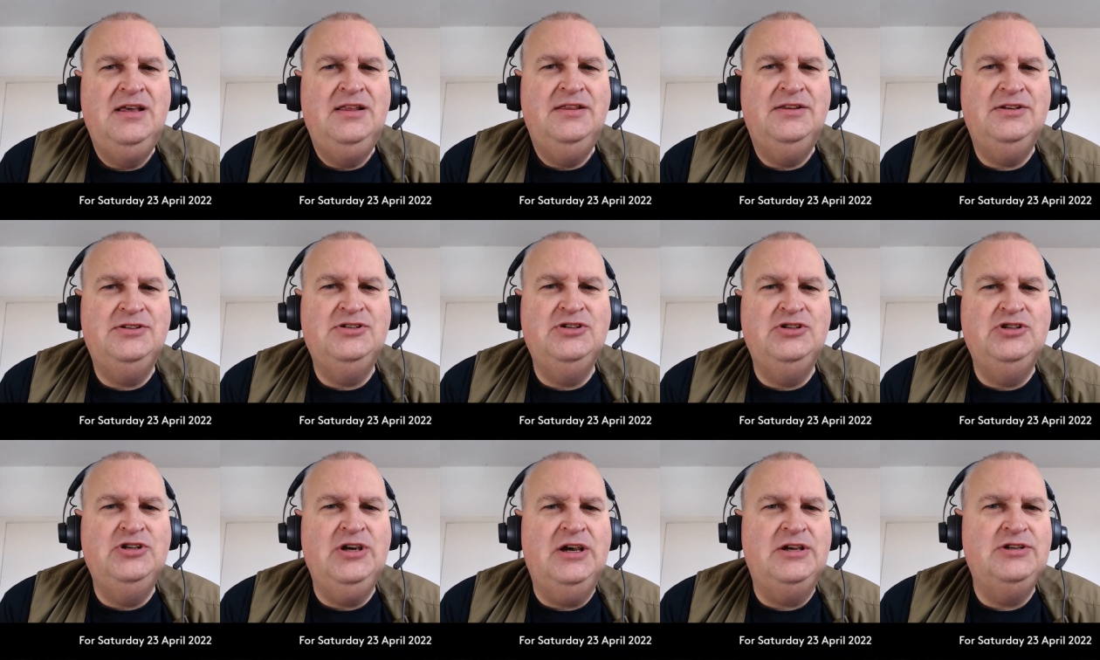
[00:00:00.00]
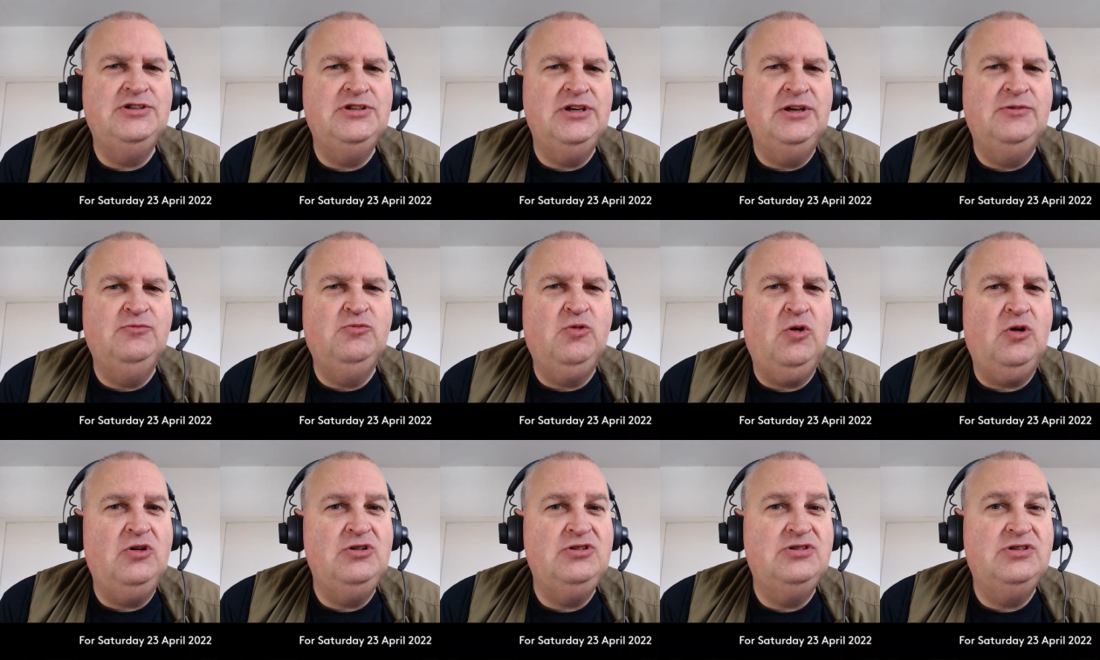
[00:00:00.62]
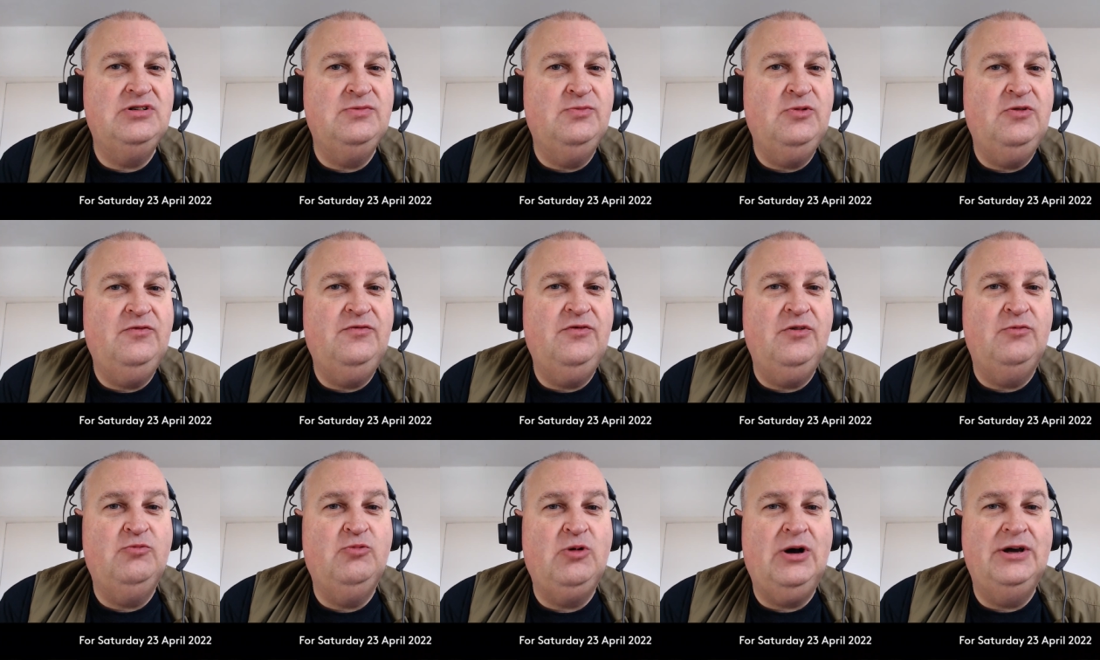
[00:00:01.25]
the suggestion was to move
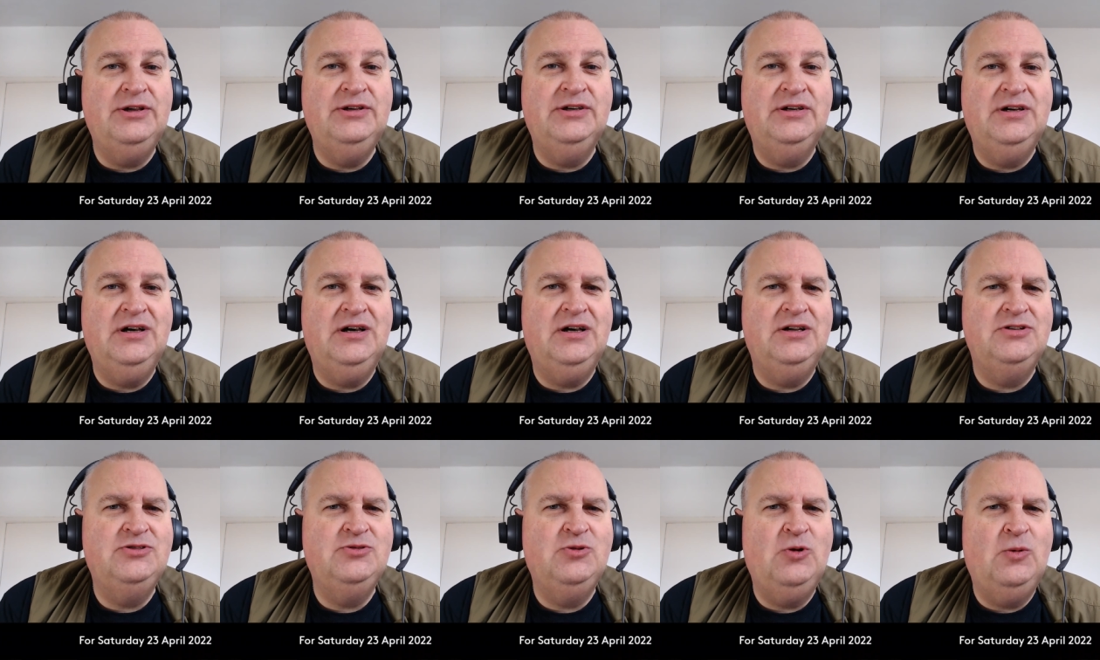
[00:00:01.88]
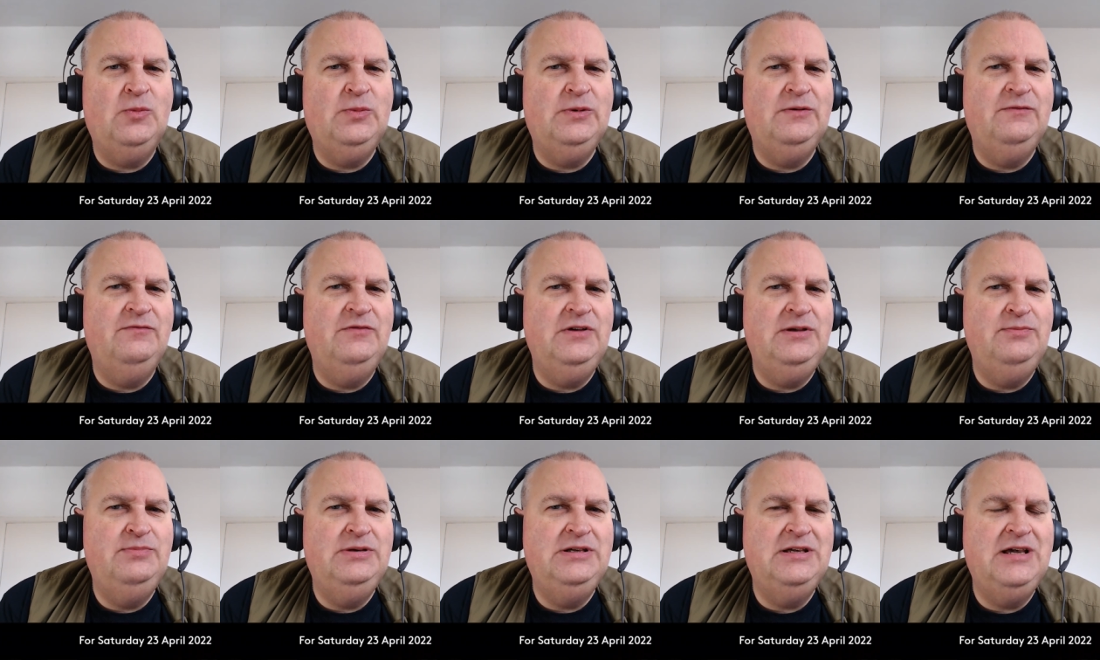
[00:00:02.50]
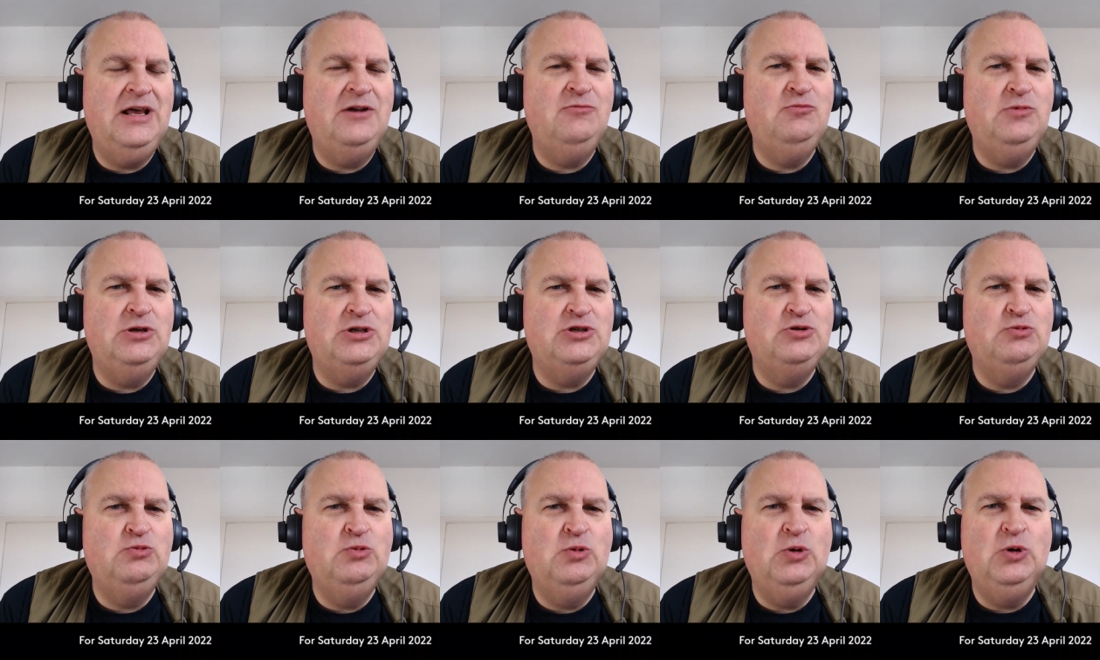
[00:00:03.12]
from WireGuard to OpenVPN,
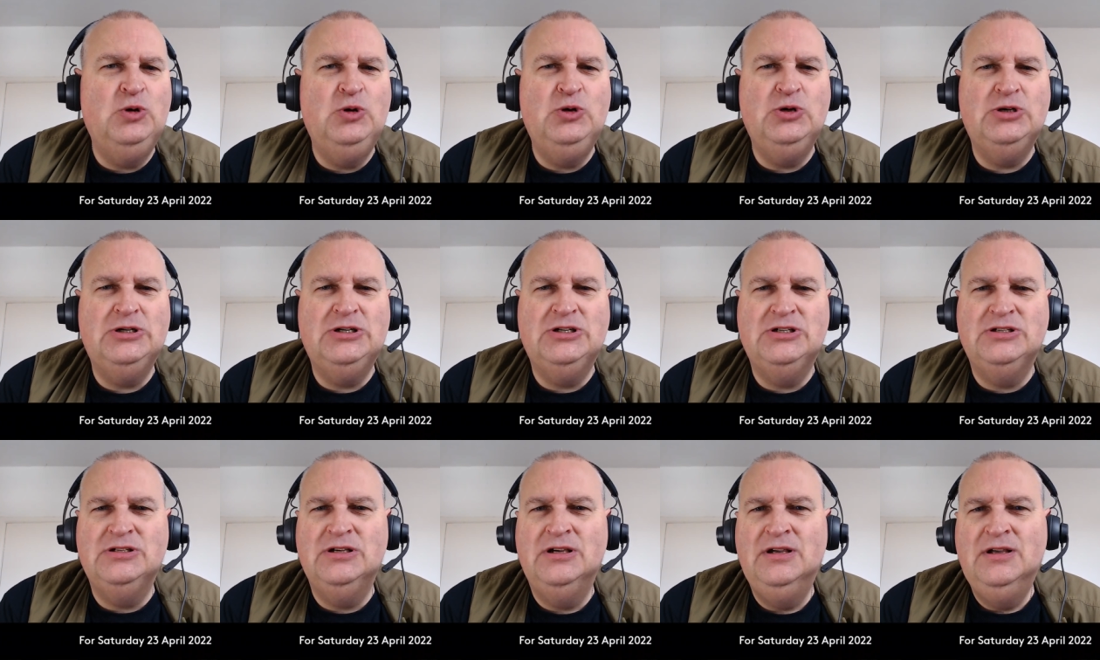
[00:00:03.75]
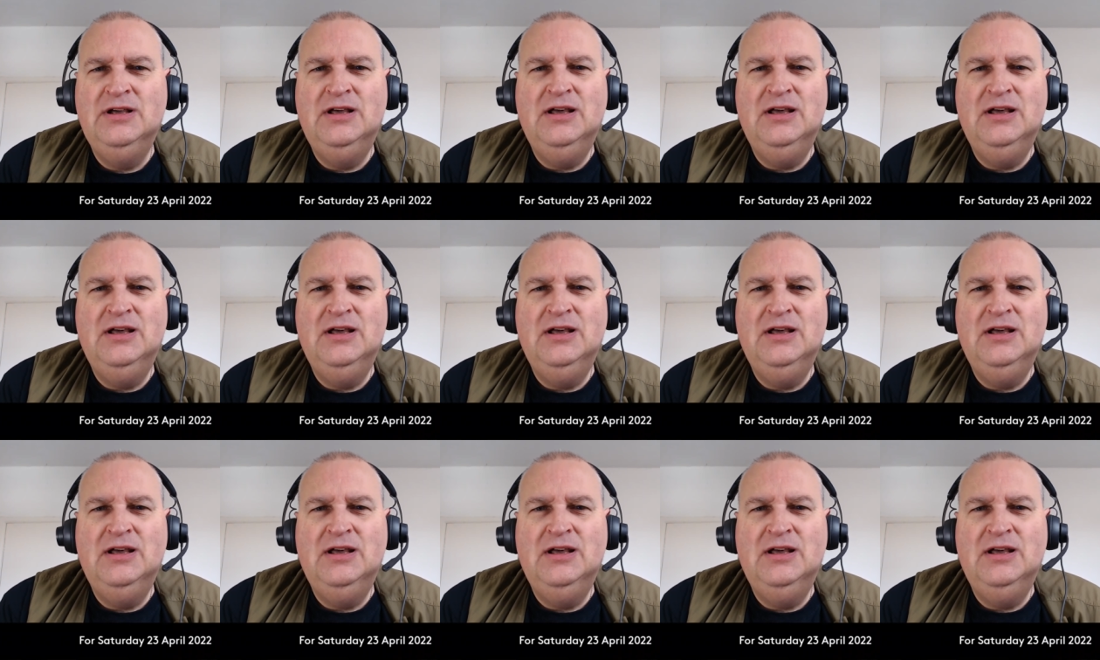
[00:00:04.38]
which worked.